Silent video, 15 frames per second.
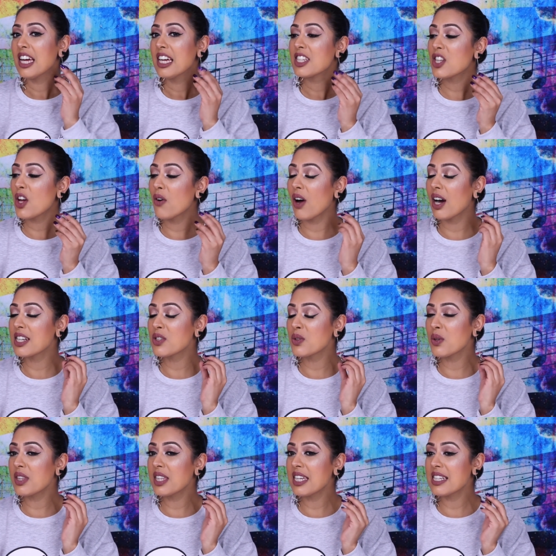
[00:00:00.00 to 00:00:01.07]
So I
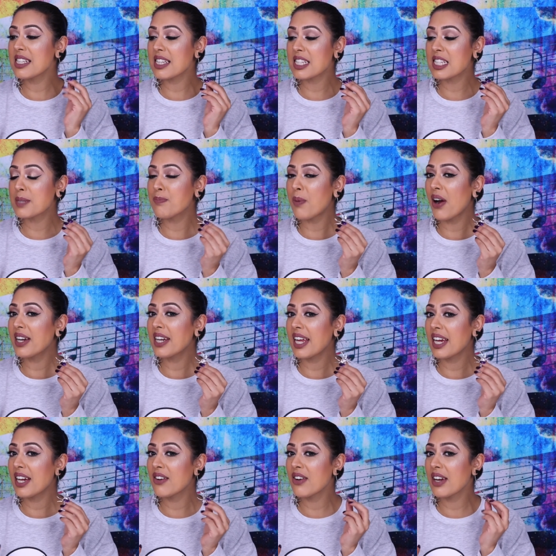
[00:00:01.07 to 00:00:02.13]
saw these spider
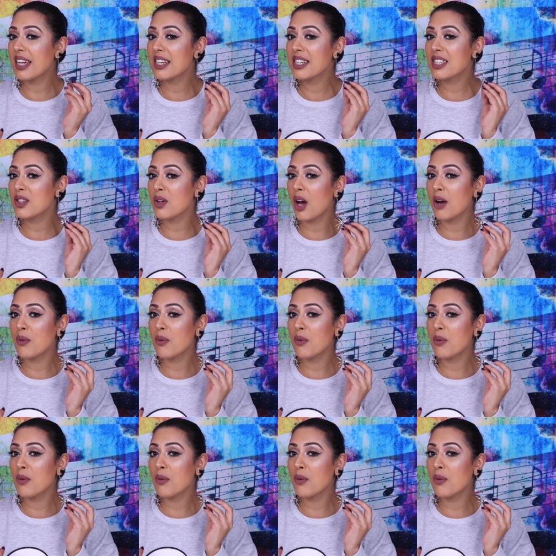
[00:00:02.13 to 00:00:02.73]
earrings,